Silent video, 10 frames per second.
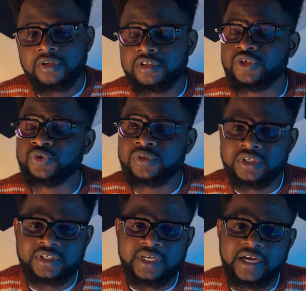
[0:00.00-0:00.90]
The truth
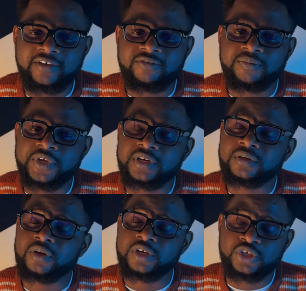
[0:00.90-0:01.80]
is, I have
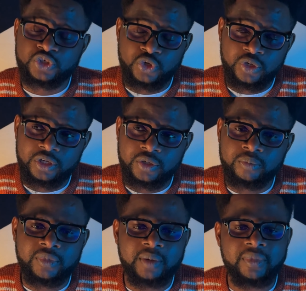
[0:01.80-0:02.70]
been on a journey on
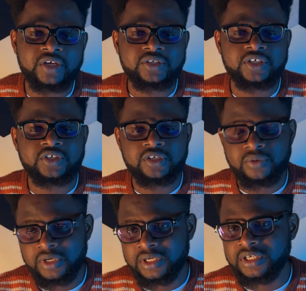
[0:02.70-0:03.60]
my master's
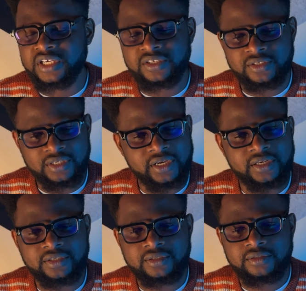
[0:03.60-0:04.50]
degree in data
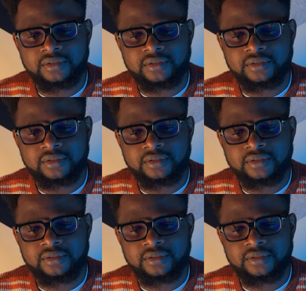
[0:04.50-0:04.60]
science,